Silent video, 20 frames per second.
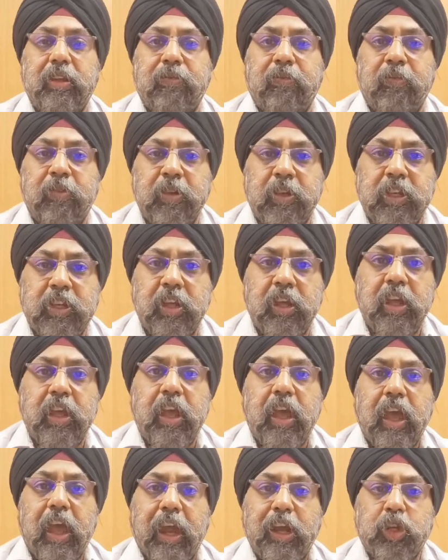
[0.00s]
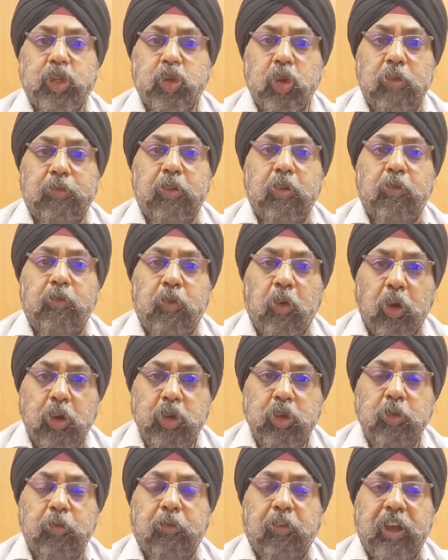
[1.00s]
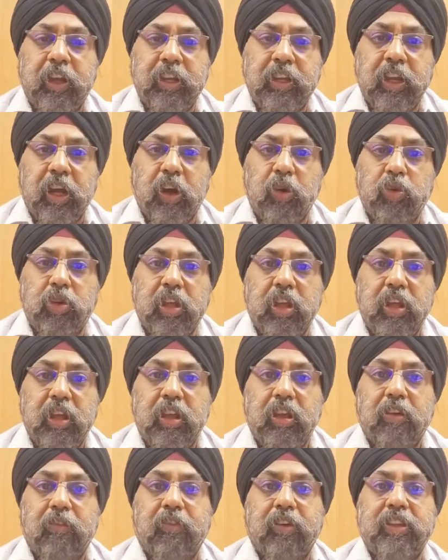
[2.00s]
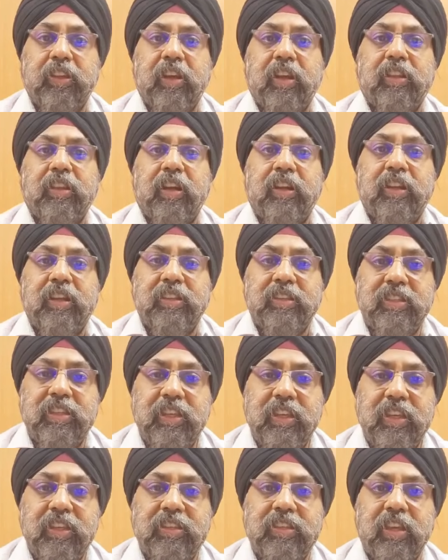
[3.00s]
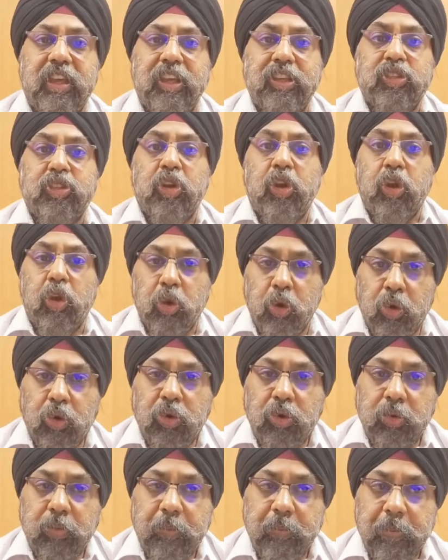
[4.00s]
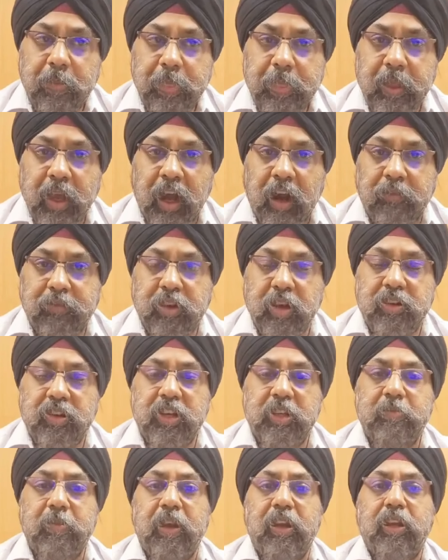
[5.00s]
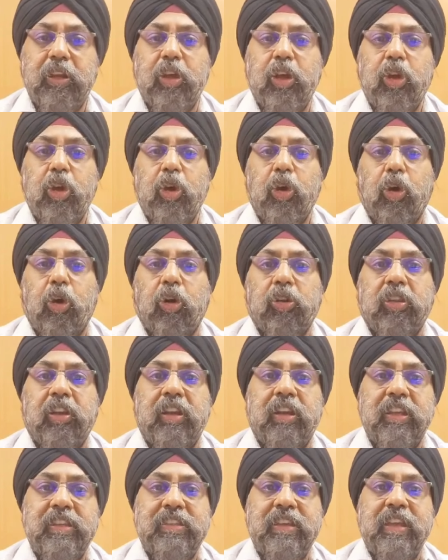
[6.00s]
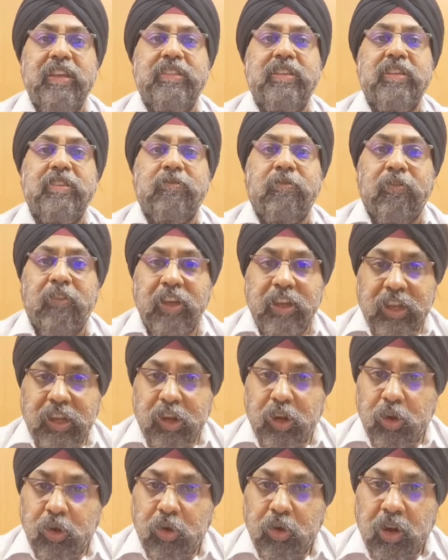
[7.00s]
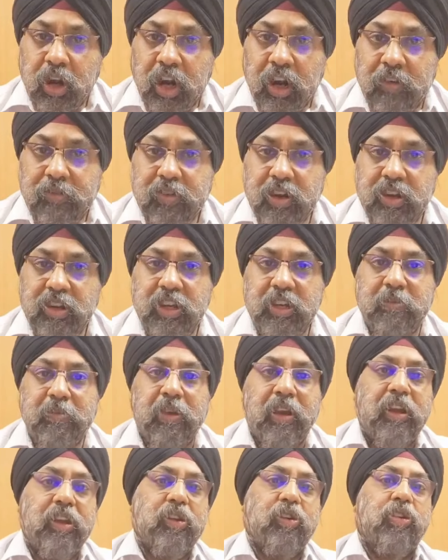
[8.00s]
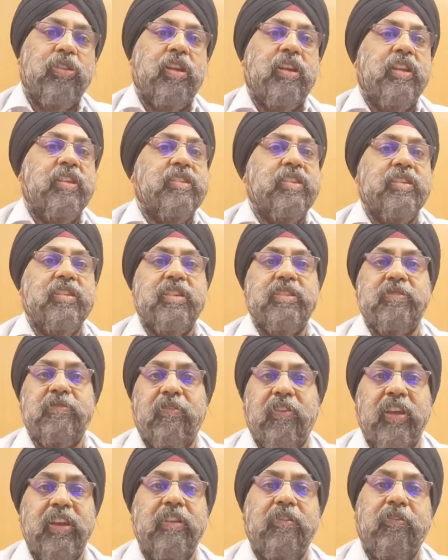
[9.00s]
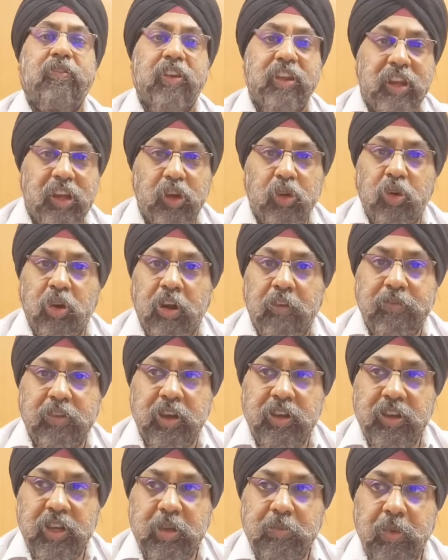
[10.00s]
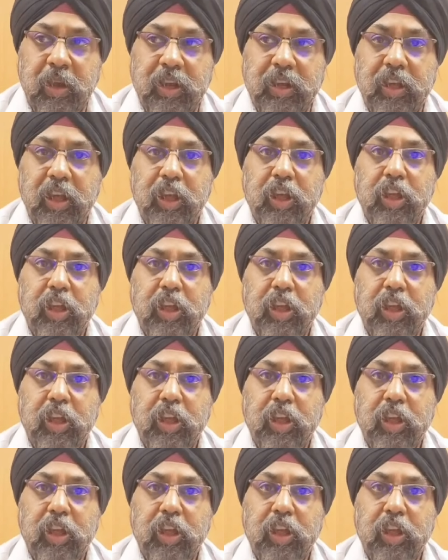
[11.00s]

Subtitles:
with, and so if you want to find out whether the disease is low after treatment, or the disease is very low after treatment, or the disease is very, very low after treatment,